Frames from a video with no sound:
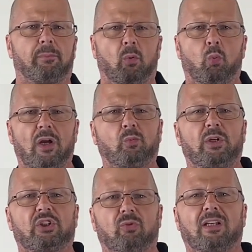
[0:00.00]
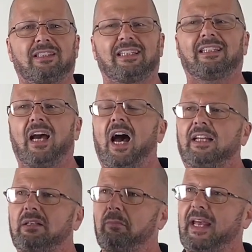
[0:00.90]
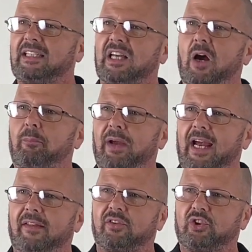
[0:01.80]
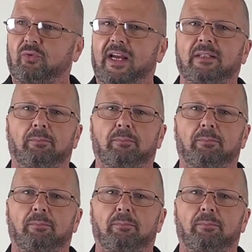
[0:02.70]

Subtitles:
But when we trust in God, he makes our path straight.